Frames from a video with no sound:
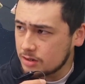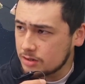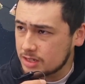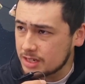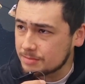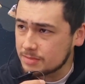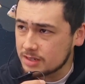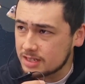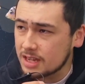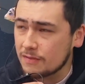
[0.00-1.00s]
some
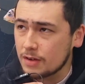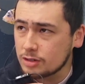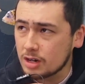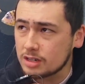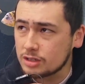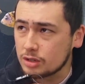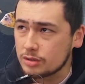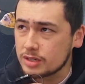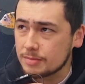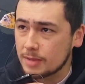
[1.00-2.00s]
stuff I try to do
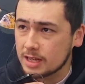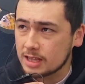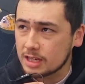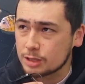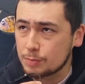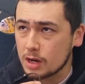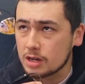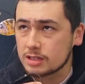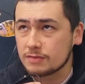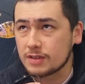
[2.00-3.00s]
to make the
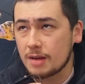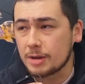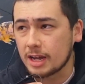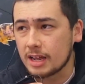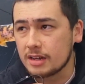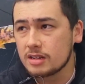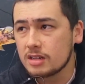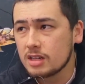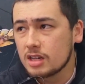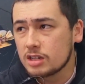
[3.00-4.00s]
experience of coming in
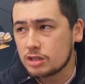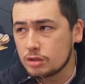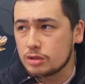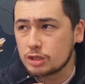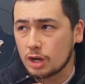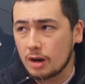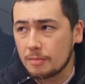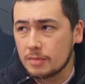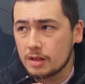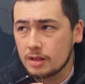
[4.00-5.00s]
to the
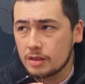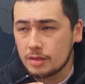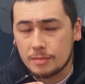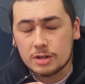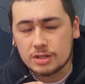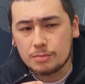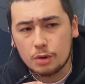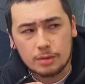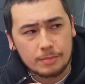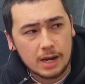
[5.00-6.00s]
shop the most
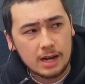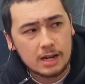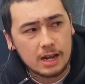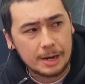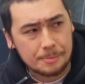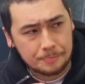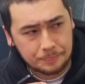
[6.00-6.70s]
important part. Like